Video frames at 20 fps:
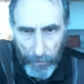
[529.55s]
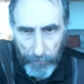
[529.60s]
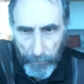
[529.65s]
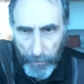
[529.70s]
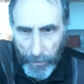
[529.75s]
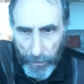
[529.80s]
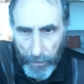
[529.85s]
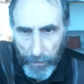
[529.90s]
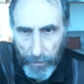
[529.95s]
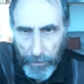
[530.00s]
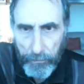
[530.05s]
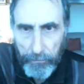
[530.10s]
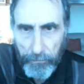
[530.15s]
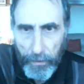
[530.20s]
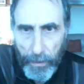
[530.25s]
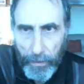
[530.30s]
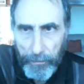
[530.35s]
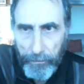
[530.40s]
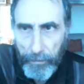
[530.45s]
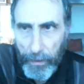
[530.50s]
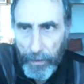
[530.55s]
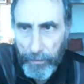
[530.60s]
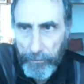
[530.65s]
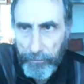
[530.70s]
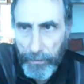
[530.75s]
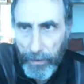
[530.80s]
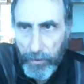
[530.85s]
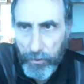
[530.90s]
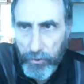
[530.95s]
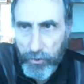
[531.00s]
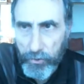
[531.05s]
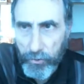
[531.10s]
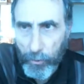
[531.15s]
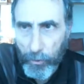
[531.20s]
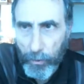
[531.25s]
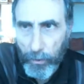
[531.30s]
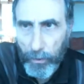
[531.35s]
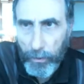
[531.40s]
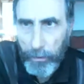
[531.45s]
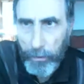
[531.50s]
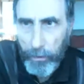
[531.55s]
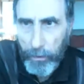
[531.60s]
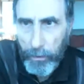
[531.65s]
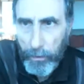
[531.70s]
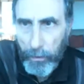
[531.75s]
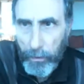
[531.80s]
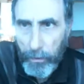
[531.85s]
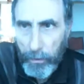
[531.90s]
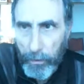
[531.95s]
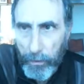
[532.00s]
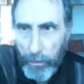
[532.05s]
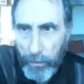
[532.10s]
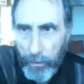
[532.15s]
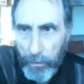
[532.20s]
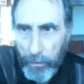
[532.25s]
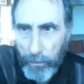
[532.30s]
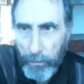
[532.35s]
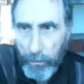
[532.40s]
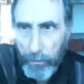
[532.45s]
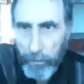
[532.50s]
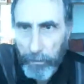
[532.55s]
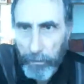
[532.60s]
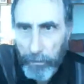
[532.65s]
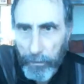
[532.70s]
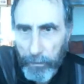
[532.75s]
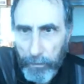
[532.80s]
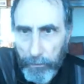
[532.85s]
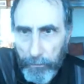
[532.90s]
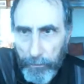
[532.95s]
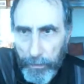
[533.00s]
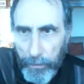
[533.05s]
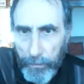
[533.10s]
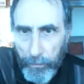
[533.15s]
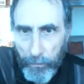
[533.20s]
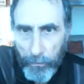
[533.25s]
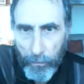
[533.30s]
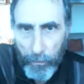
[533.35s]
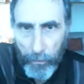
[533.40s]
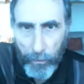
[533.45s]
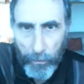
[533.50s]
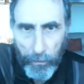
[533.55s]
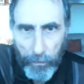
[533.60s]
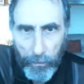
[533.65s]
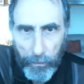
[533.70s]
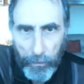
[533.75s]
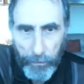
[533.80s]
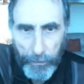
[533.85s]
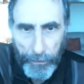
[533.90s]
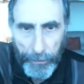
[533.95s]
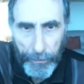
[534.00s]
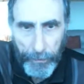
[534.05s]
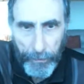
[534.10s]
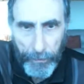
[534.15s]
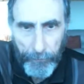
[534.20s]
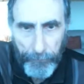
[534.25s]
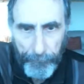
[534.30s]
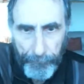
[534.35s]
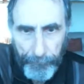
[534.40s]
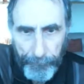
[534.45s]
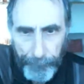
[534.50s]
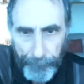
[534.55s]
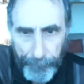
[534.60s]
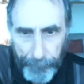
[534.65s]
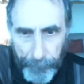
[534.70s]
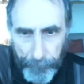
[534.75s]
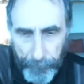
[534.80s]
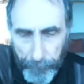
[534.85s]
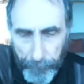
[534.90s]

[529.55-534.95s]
uh, and, and, and make sure uh, that you're all clear